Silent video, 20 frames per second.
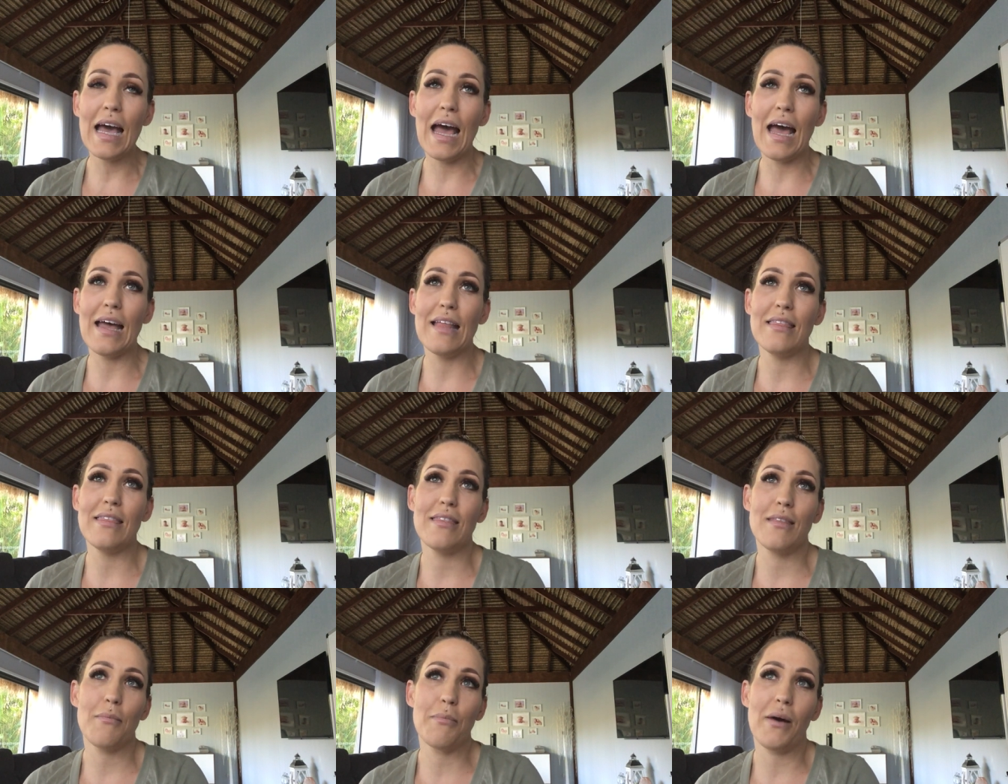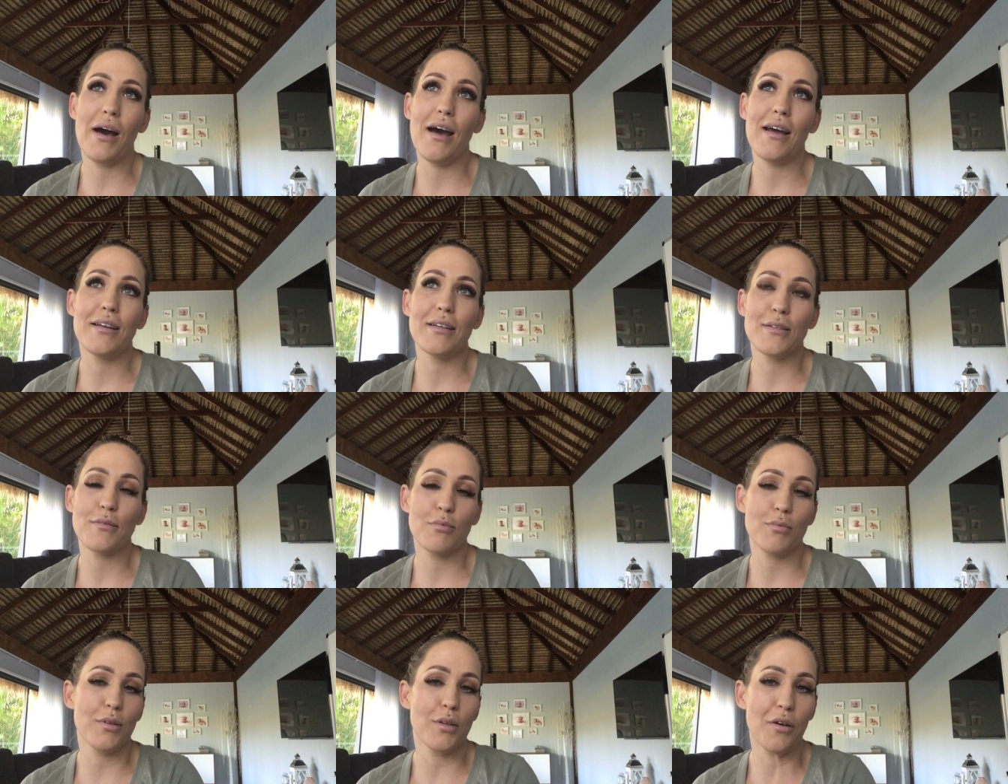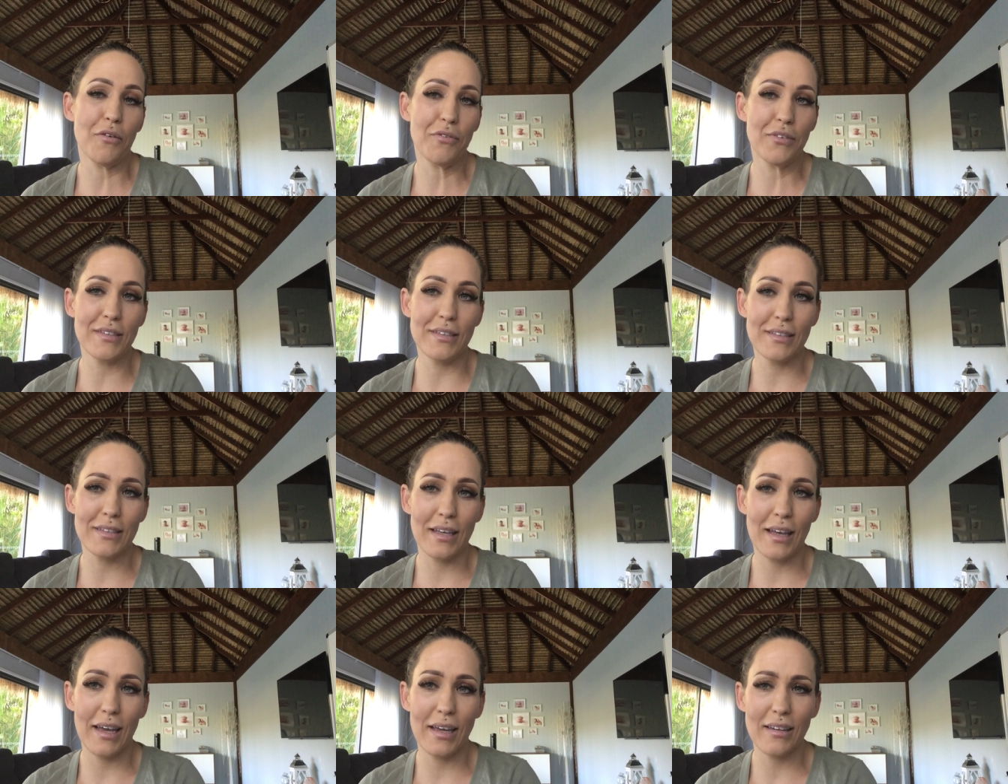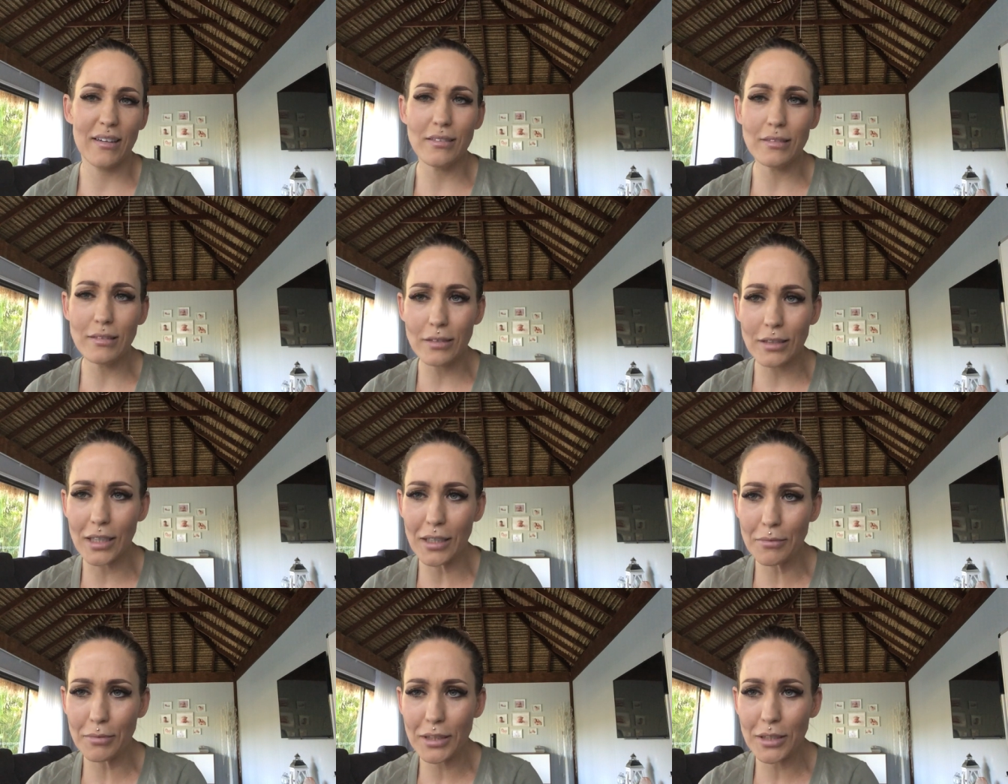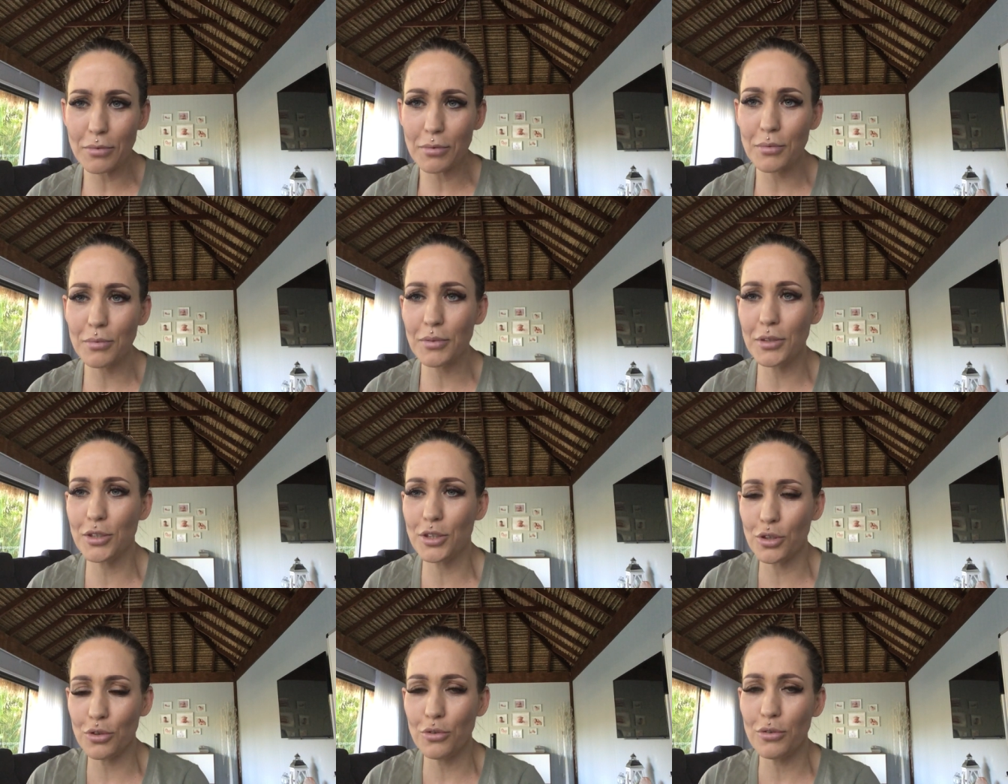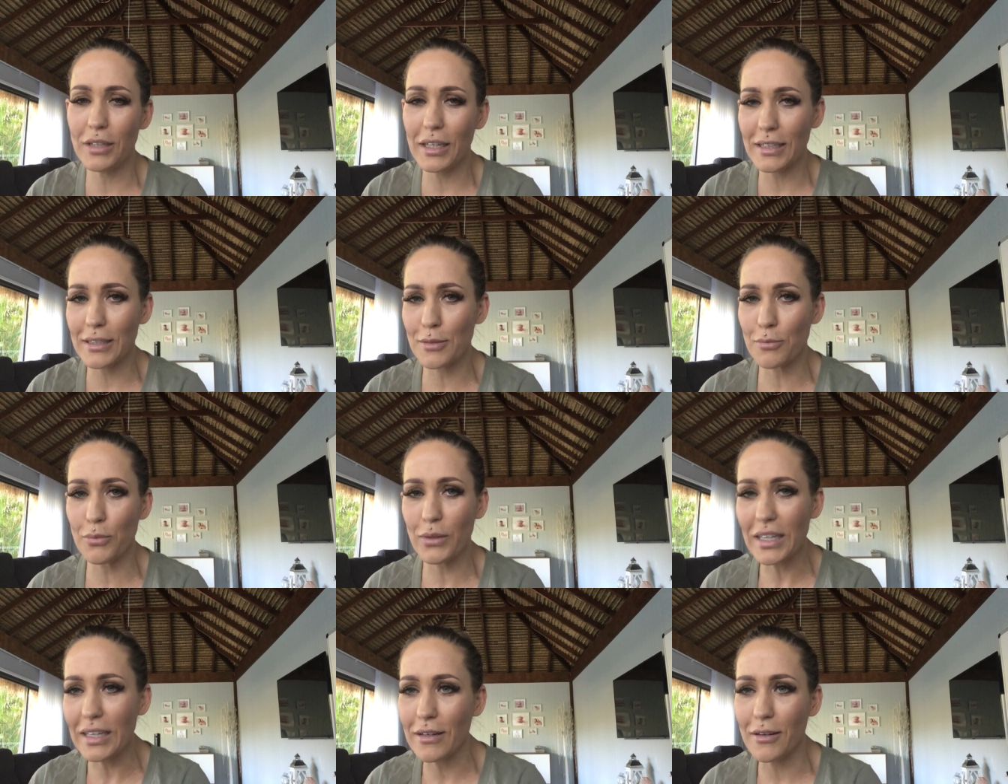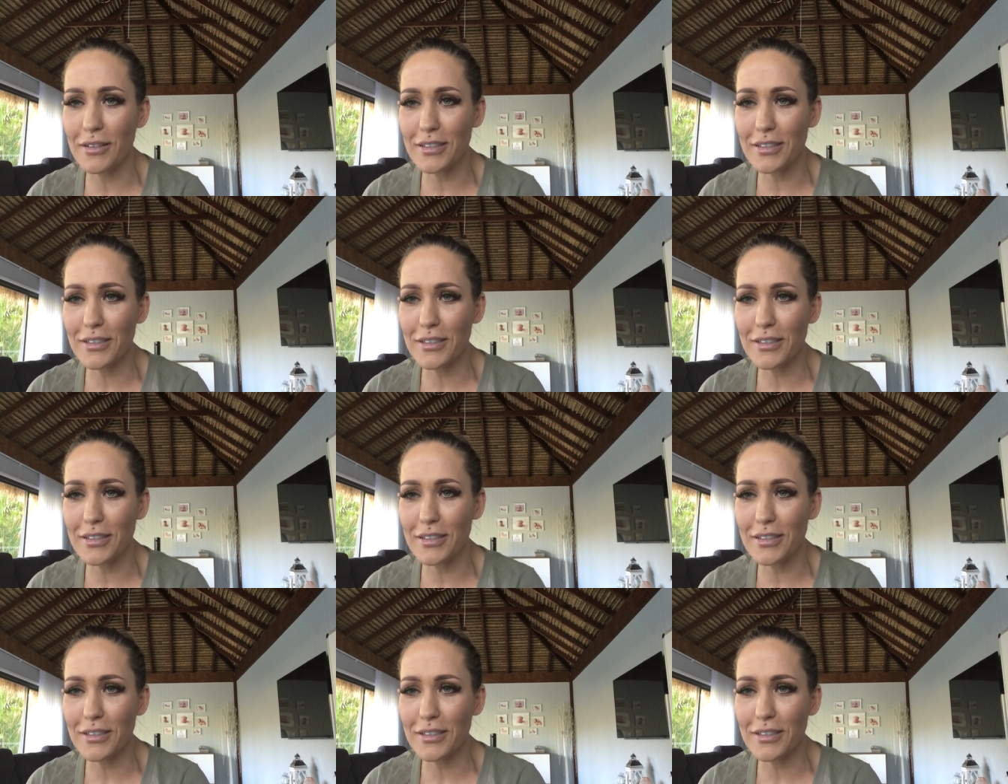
And the partners will often say, oh, I wish we were due next week.